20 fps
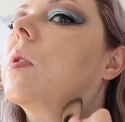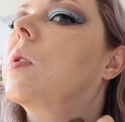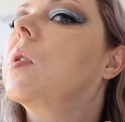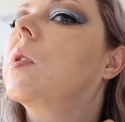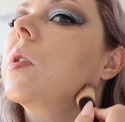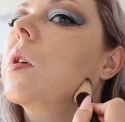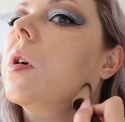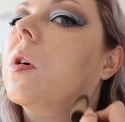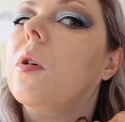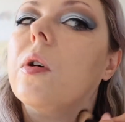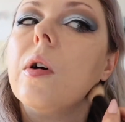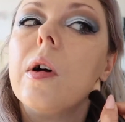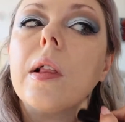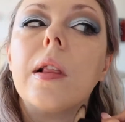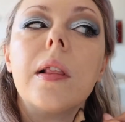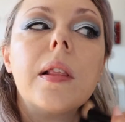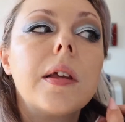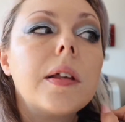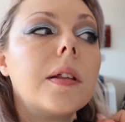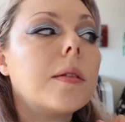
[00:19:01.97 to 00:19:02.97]
go a
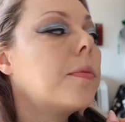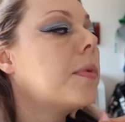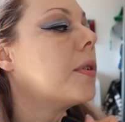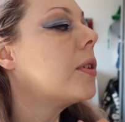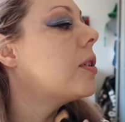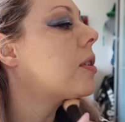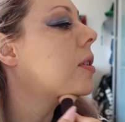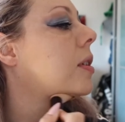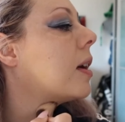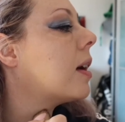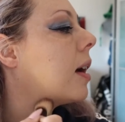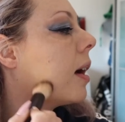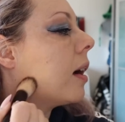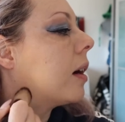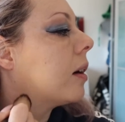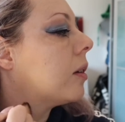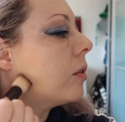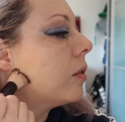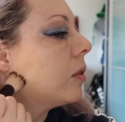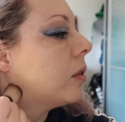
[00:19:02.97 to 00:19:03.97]
little bit
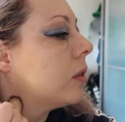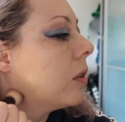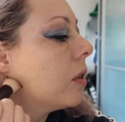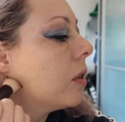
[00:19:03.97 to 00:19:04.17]
down,